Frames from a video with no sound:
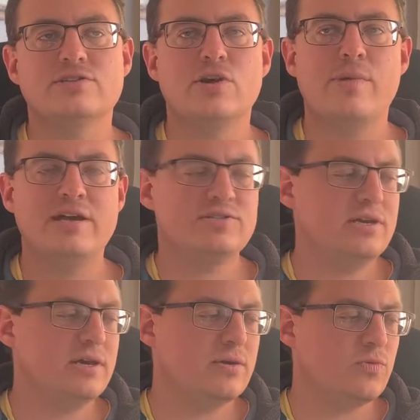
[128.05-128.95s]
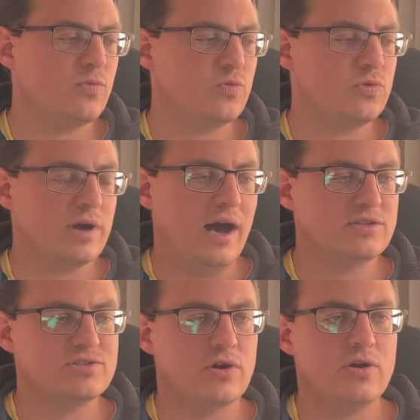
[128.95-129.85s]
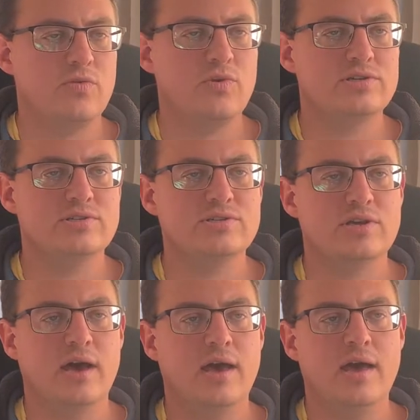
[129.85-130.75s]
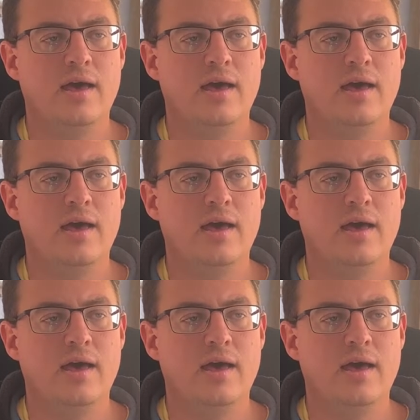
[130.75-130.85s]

So basically, how it started is I